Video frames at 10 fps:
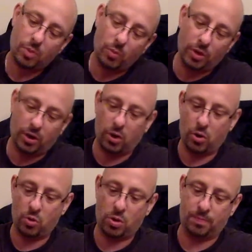We're going to
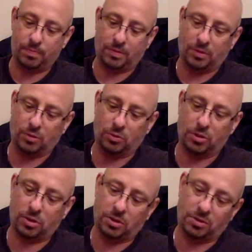go up
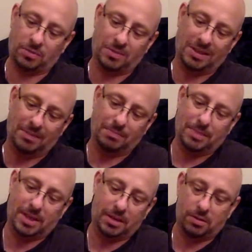close in a
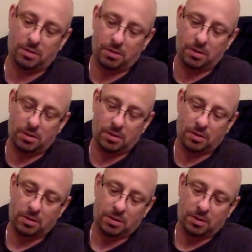minute.
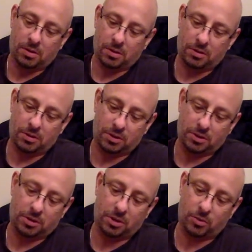Let's
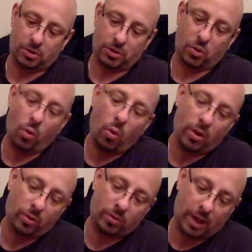just see which
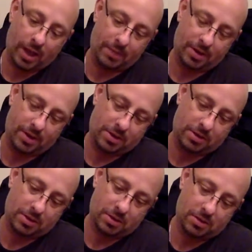coil came in
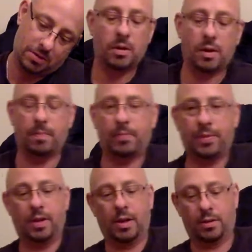this. Yep,
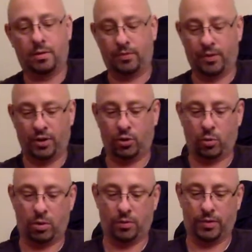you got the
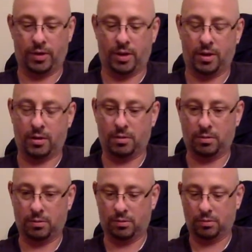V12 in there.
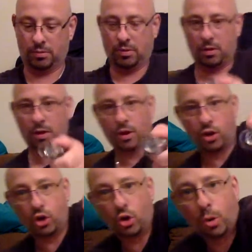
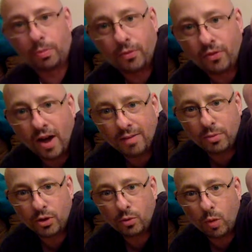You can go up to 5
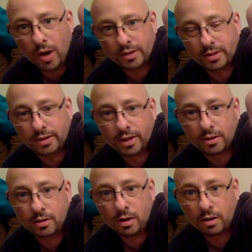million watts, it
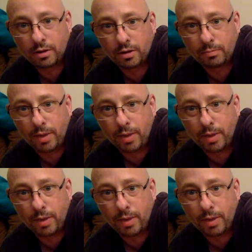says on the